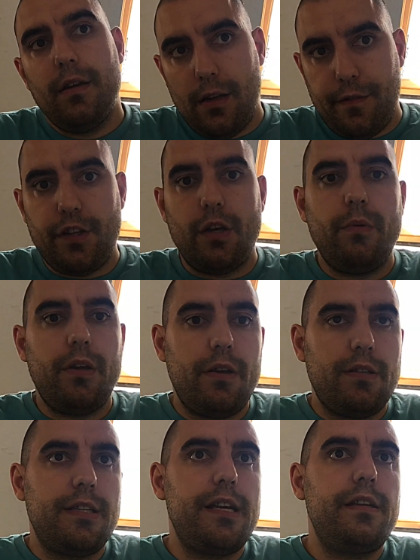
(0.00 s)
a few
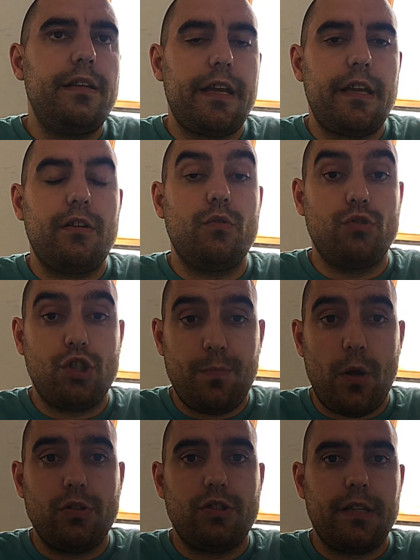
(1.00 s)
years in and get a good
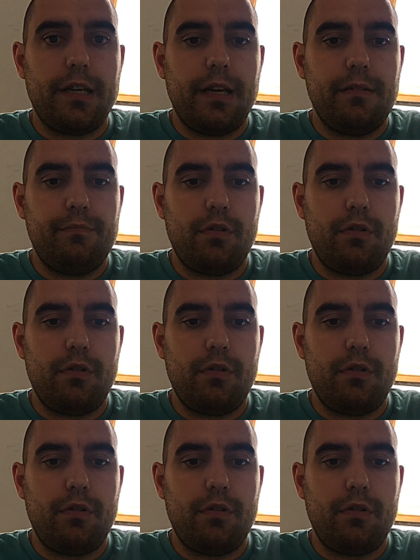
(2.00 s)
sponsor,